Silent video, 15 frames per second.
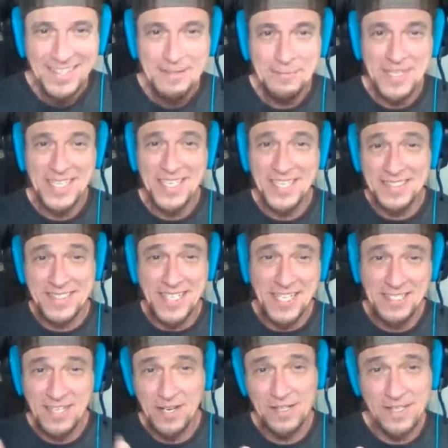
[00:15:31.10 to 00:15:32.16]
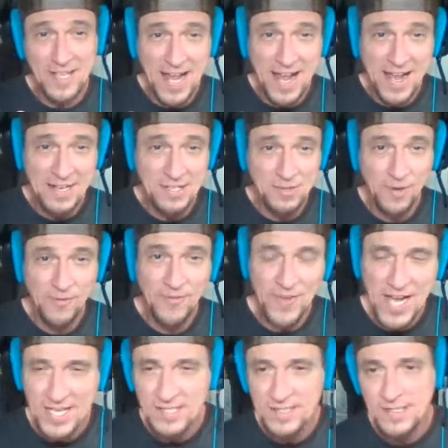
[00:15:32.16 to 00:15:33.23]
because these are the actual
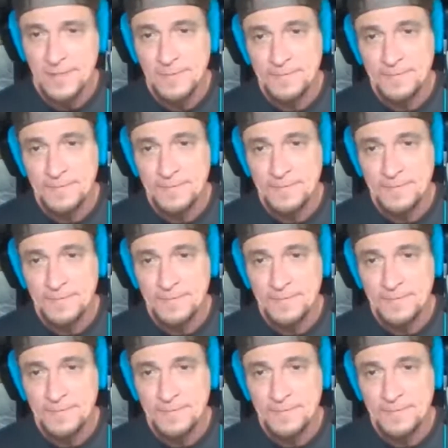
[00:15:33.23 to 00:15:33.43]
facts